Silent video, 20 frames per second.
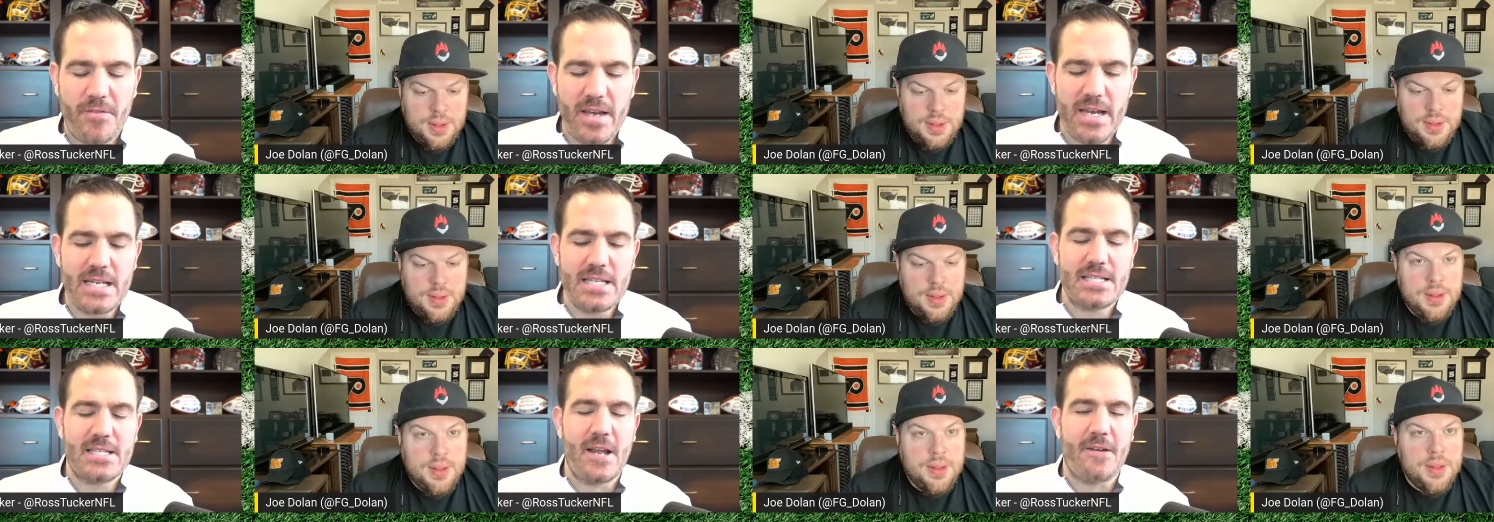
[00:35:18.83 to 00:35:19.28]

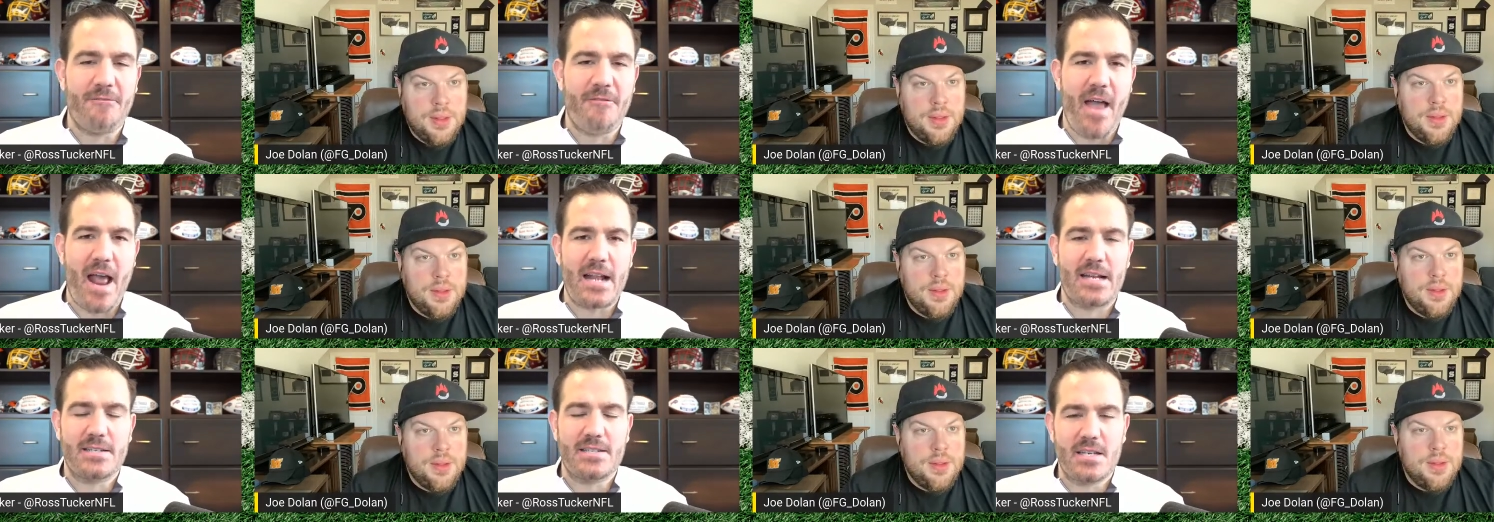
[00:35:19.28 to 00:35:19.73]
Speaker 1: feast at
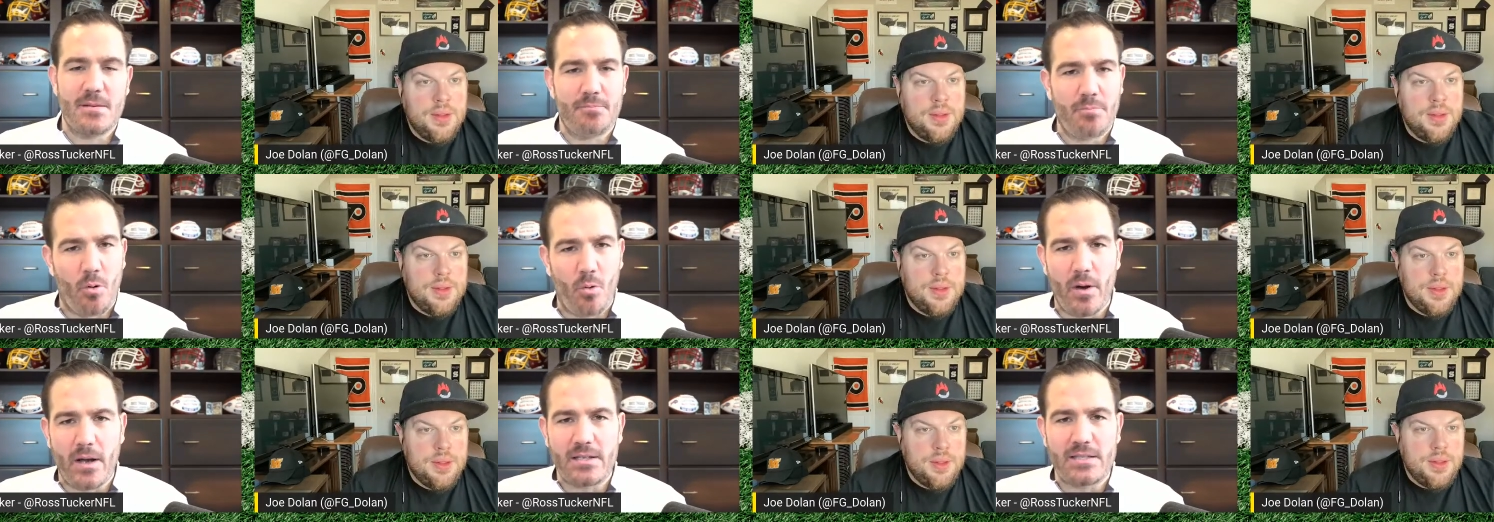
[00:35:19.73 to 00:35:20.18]
fantasy
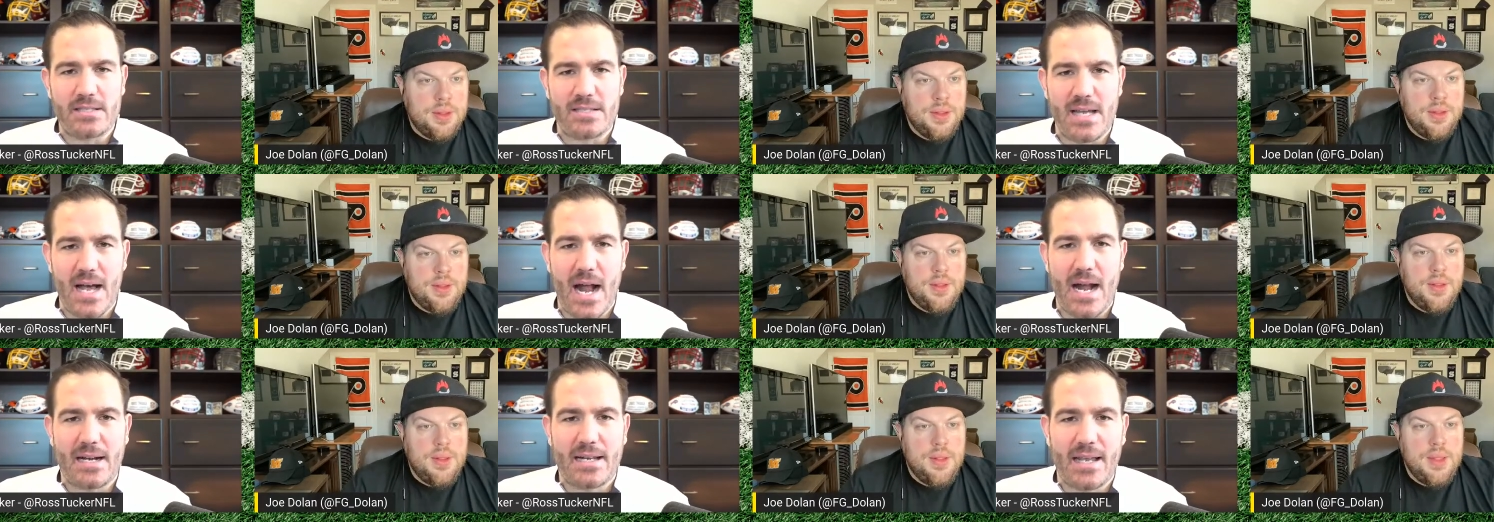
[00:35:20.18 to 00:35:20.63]
points
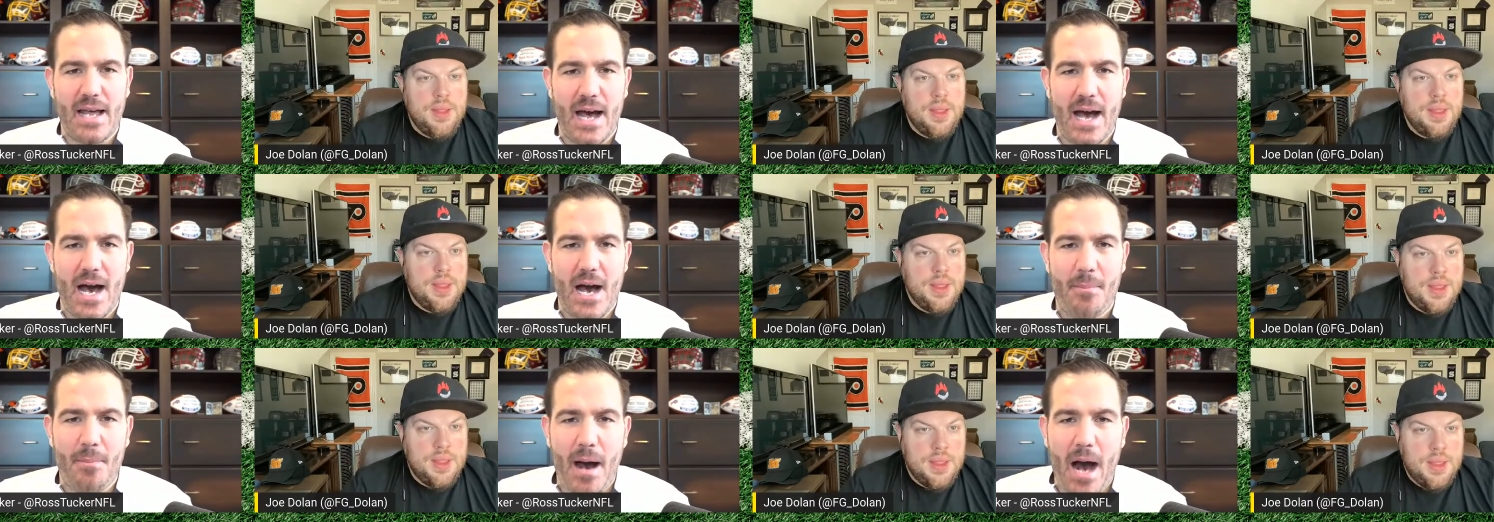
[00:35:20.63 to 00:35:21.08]
dot com.